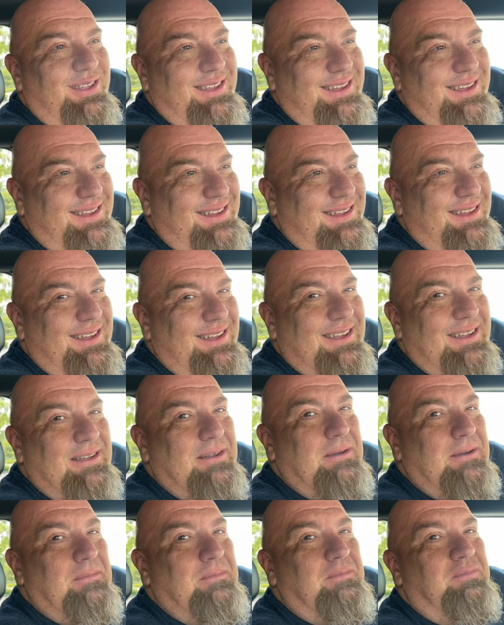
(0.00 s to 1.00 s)
Did they
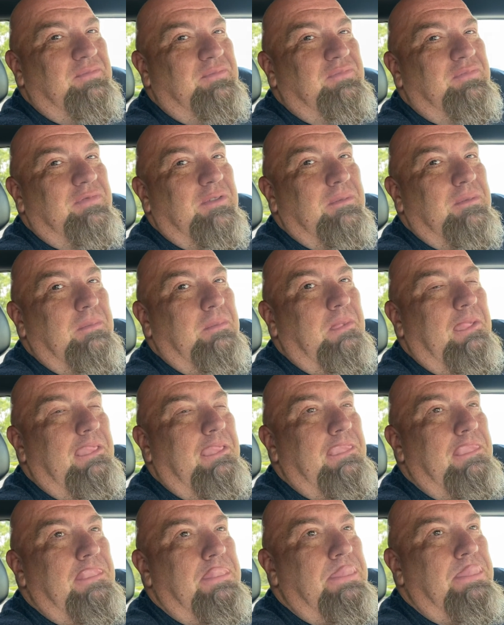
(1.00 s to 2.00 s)
actually use like
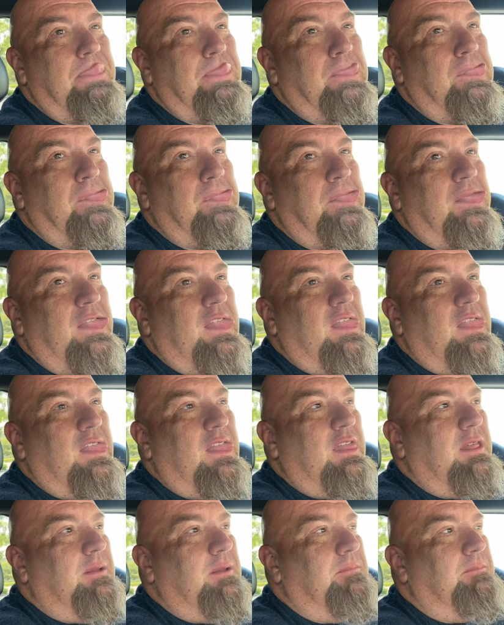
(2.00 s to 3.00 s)
chai tea and not the
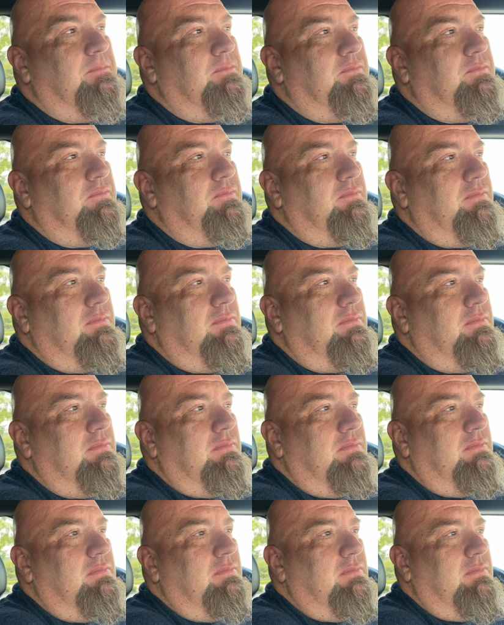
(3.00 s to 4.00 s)
mix?
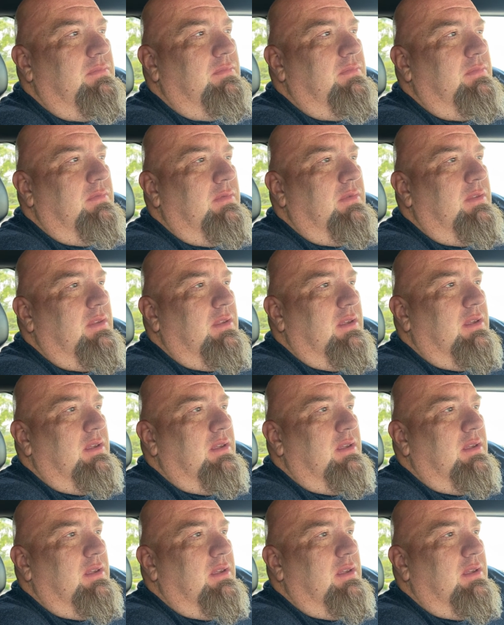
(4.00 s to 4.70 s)
That's a first.